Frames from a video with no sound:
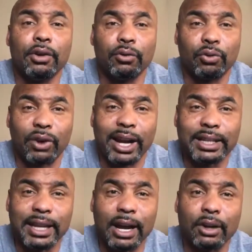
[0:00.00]

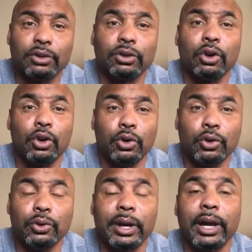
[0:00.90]
write down
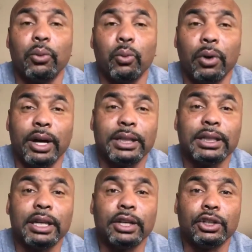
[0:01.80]
who and what
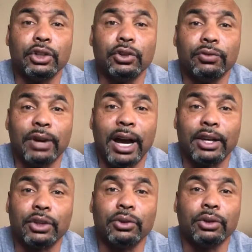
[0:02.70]
you
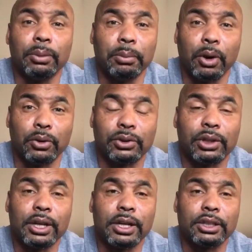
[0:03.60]
value the most.
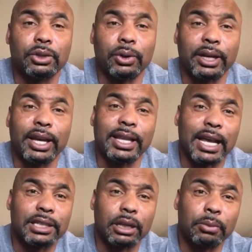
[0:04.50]
So again,
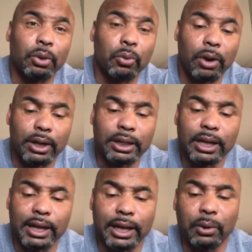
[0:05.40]
that's number one
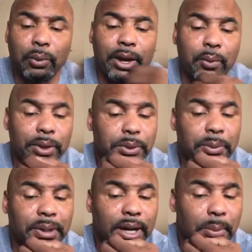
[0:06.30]
in the way in which we
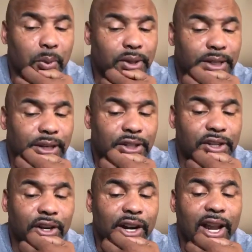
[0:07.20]
become more centered
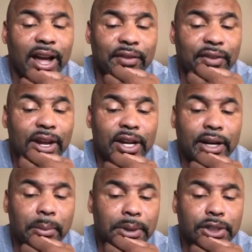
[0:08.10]
in our life.
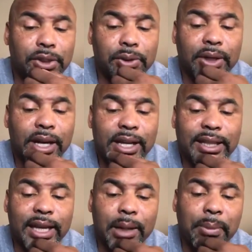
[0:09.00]
Number two,
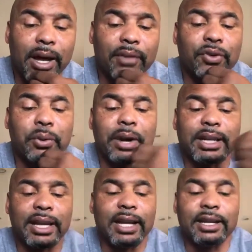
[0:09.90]
think about, if you were at
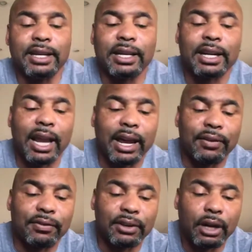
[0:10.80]
the end of your
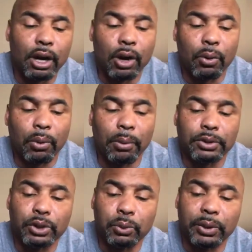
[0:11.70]
life, what would
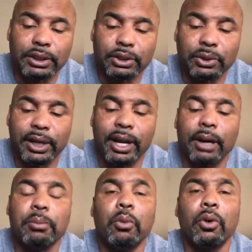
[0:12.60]
you wish you
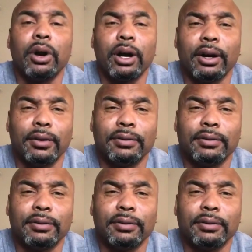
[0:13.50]
cared more of?